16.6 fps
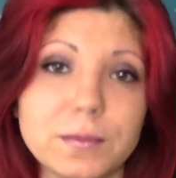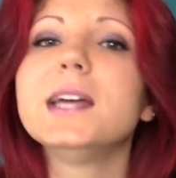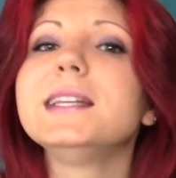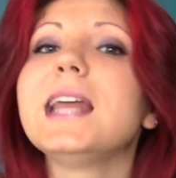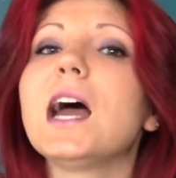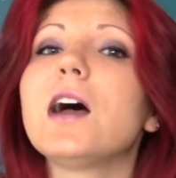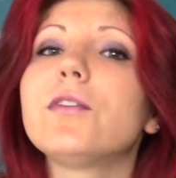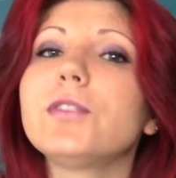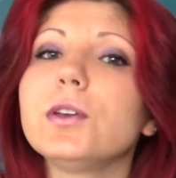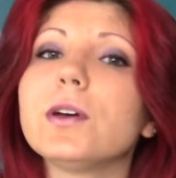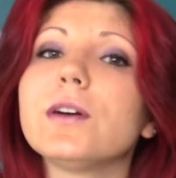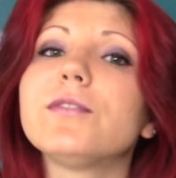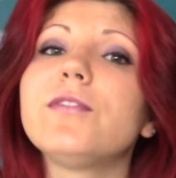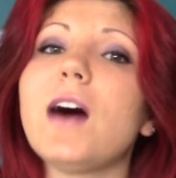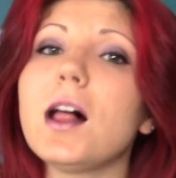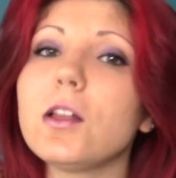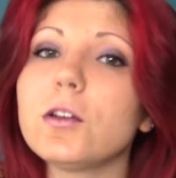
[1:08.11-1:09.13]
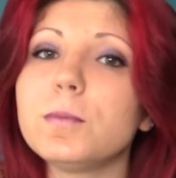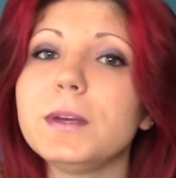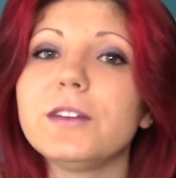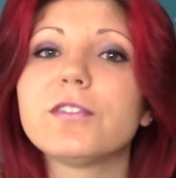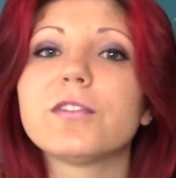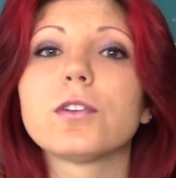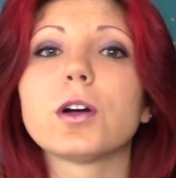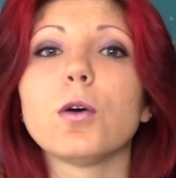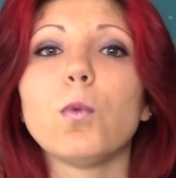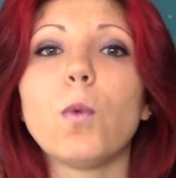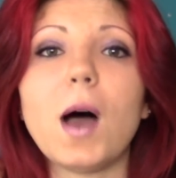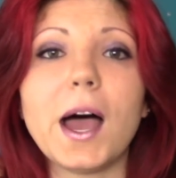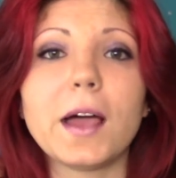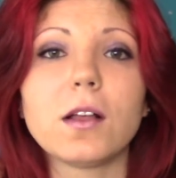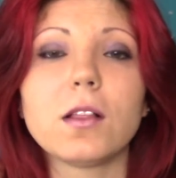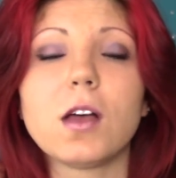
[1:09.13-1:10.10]
Now, if you have followed me for a
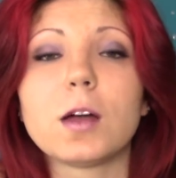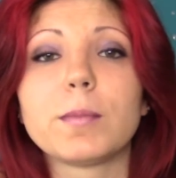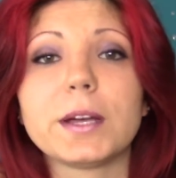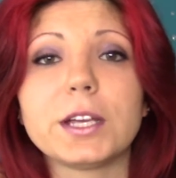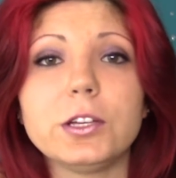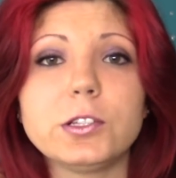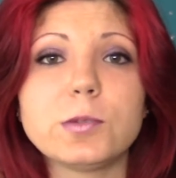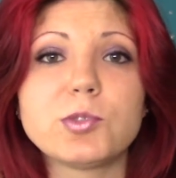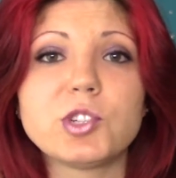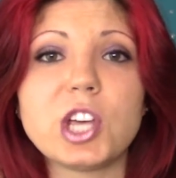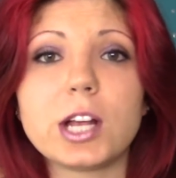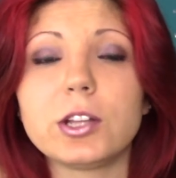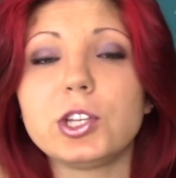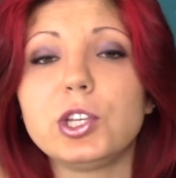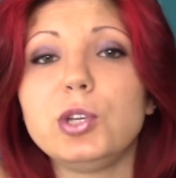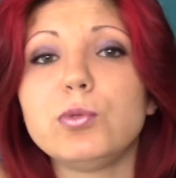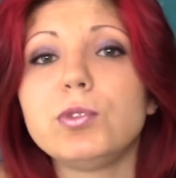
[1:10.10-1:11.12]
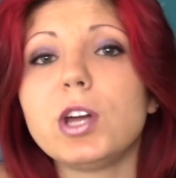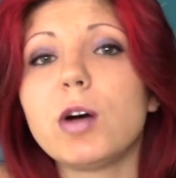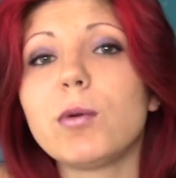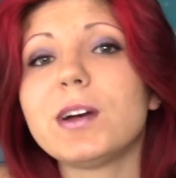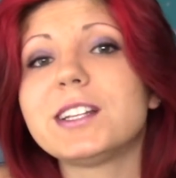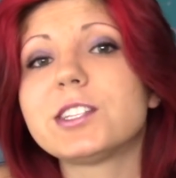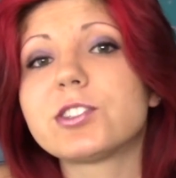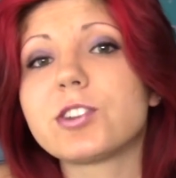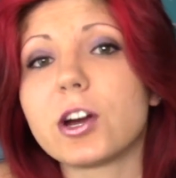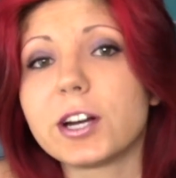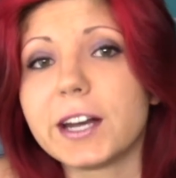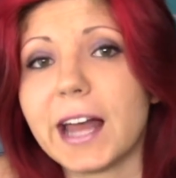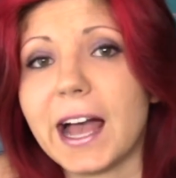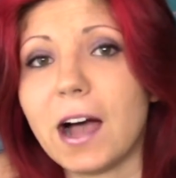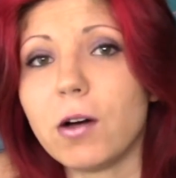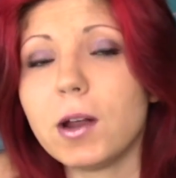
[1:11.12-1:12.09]
while on my YouTube channel, you know it started
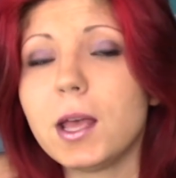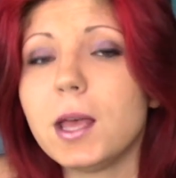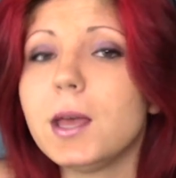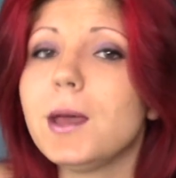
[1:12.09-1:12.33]
out